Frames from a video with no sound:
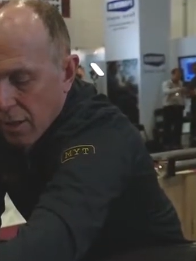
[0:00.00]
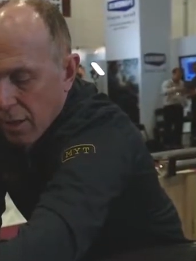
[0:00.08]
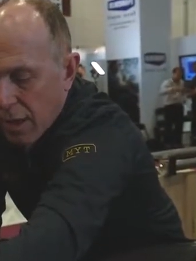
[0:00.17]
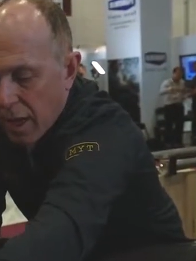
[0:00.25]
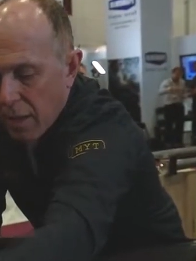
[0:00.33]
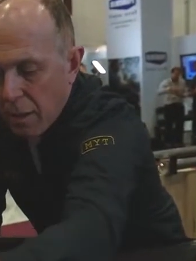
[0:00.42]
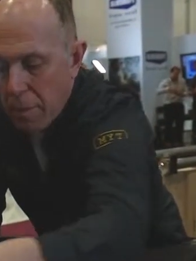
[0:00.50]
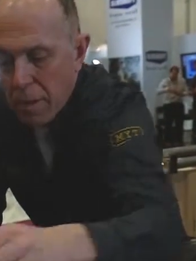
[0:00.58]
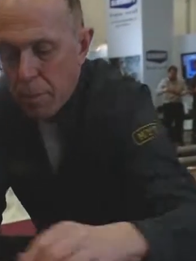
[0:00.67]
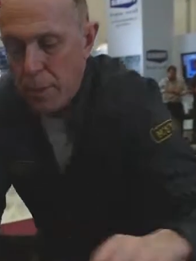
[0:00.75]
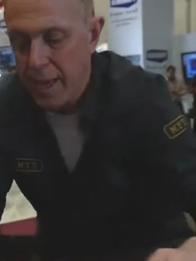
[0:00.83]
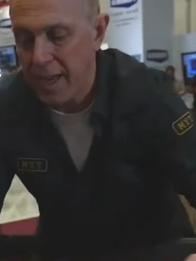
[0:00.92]
the
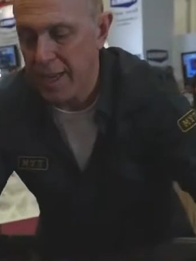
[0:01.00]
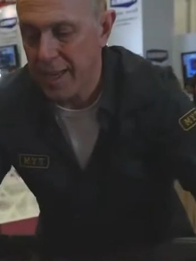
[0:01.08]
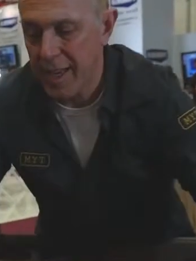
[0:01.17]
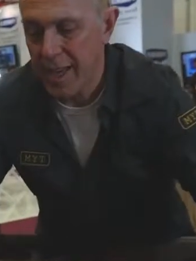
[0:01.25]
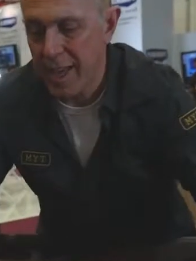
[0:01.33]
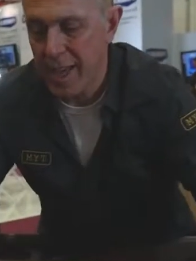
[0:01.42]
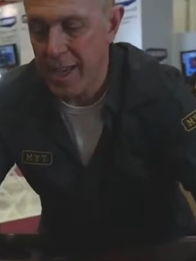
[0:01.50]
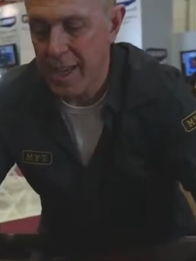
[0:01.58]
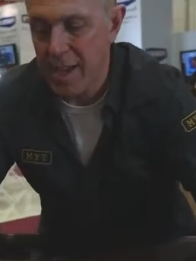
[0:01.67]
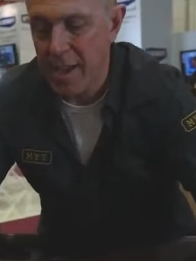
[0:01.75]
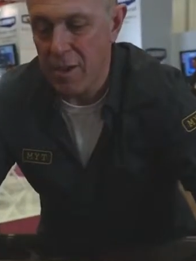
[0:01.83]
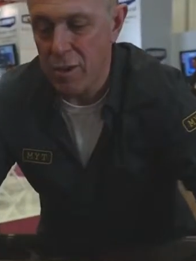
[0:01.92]
dynamic plate,
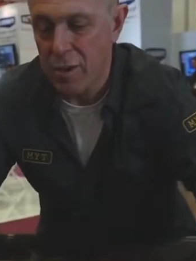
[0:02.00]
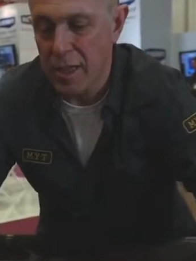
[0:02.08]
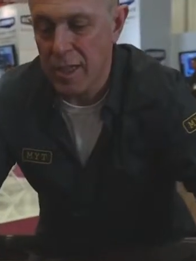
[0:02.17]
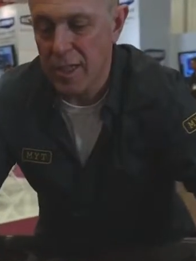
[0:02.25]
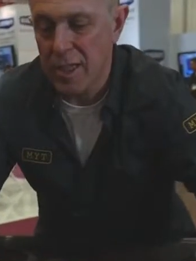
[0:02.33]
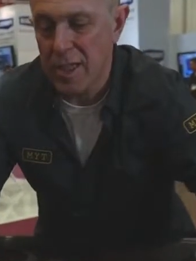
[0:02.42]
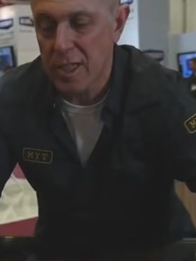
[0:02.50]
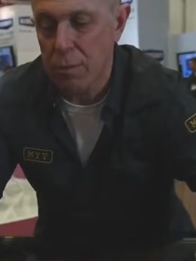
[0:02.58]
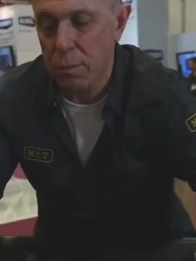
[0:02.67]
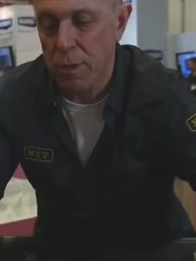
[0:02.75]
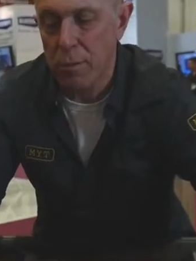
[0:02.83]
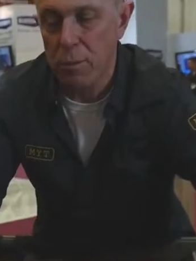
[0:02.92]
and now you can
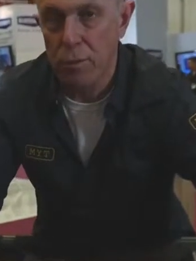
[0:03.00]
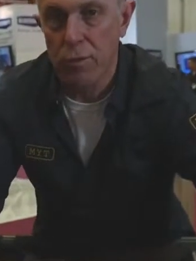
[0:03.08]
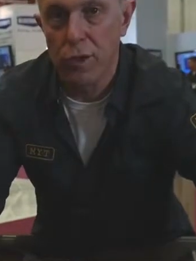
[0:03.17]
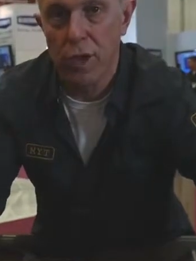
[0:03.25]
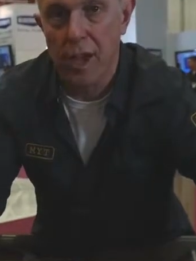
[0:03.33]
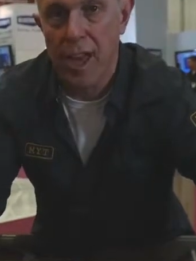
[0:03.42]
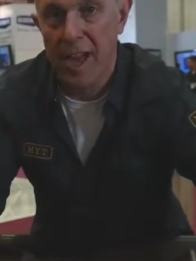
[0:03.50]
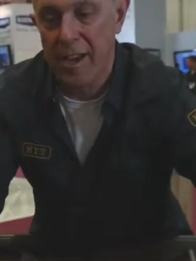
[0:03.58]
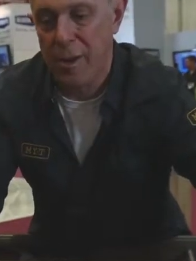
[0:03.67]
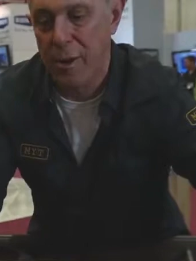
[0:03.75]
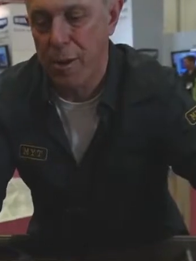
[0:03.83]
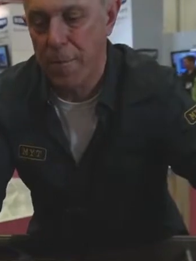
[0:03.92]
simply move the
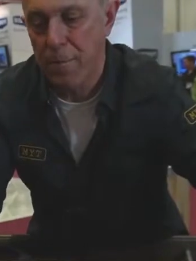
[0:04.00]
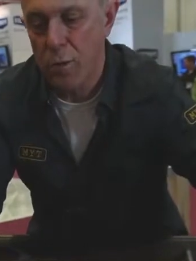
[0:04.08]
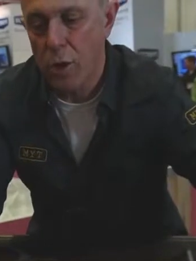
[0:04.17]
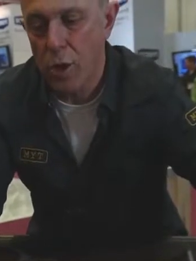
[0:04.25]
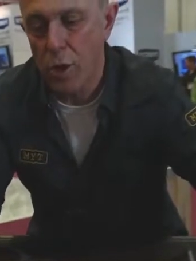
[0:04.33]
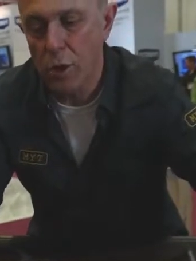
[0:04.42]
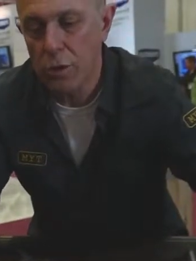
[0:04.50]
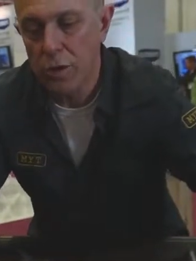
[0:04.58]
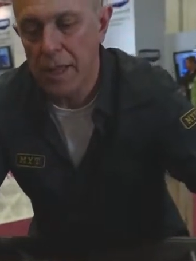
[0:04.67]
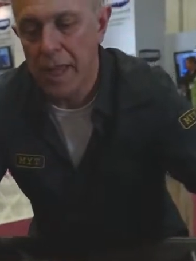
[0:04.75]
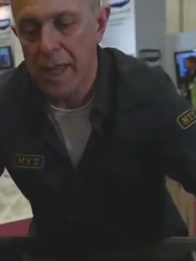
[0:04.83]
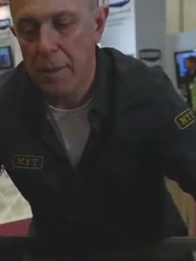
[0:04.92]
glider on the
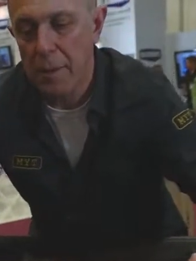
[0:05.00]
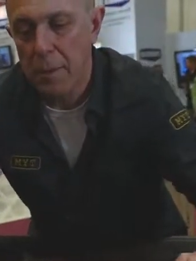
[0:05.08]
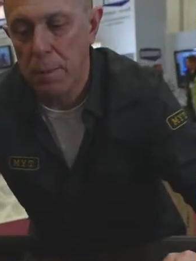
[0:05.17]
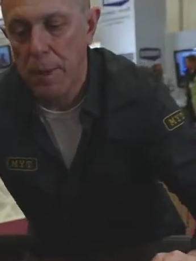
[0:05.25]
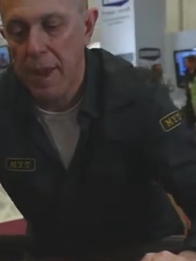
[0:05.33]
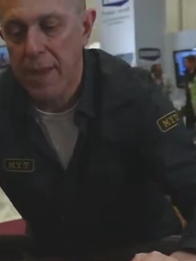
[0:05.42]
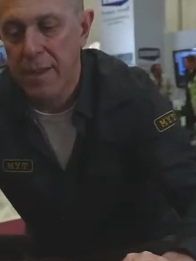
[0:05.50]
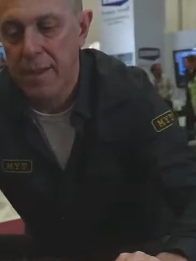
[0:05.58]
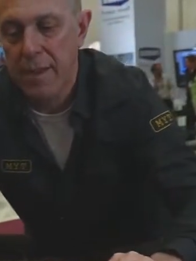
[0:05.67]
dynamic plate